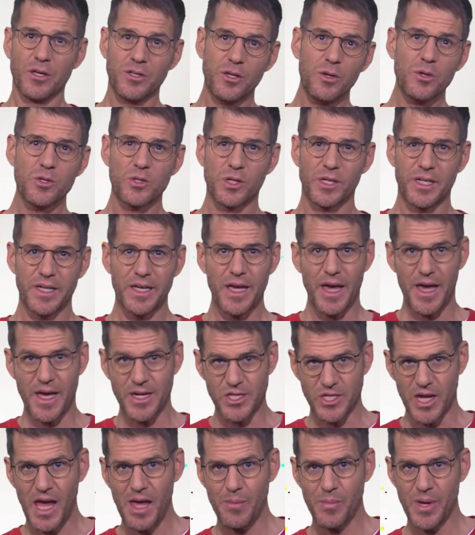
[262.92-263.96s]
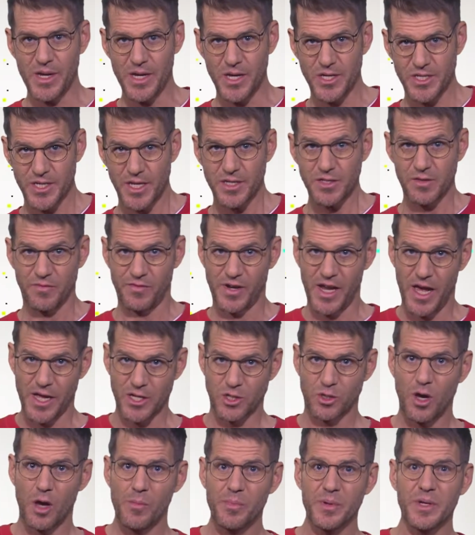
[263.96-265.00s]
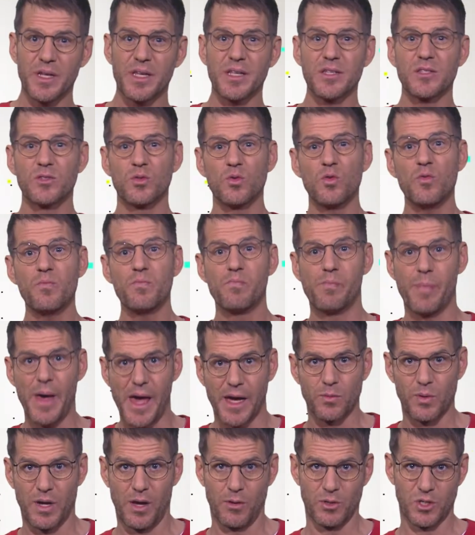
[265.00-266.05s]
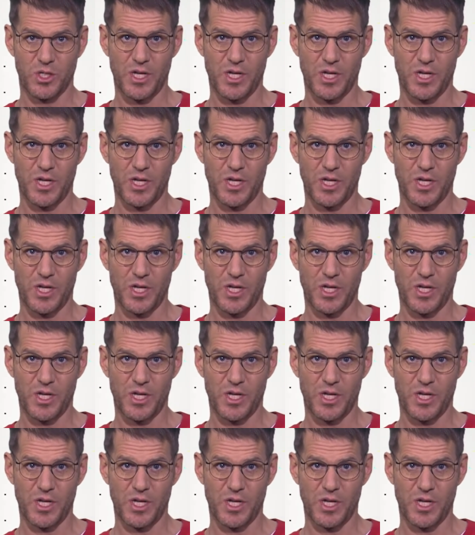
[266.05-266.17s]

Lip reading: Usually, HR managers of large companies do background